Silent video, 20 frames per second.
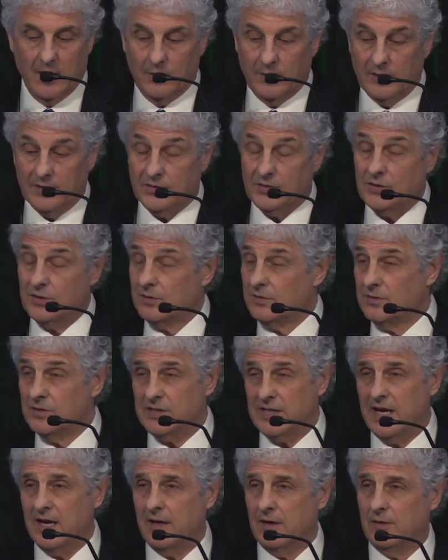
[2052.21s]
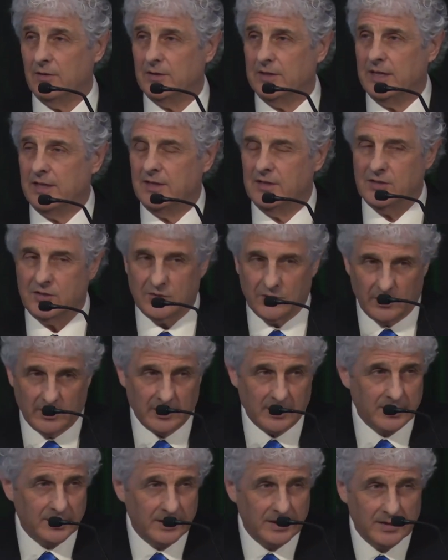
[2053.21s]
Well, it turns out that
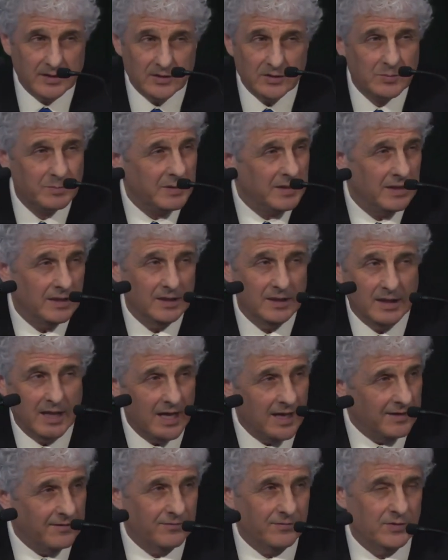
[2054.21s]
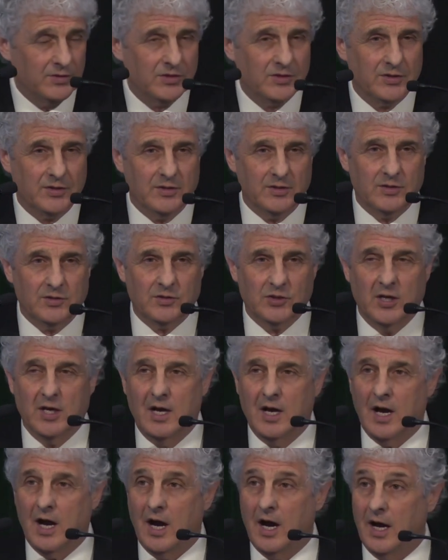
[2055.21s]
historically there's been a lot of research
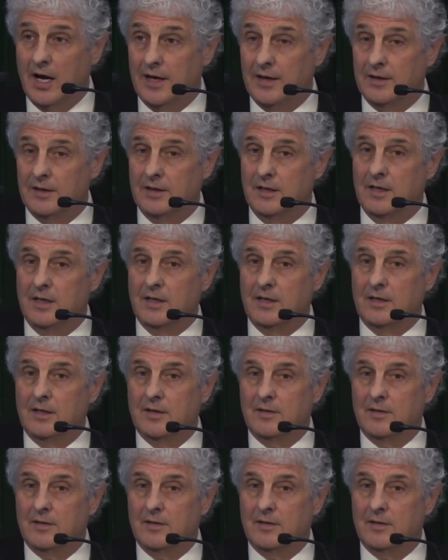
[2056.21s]
on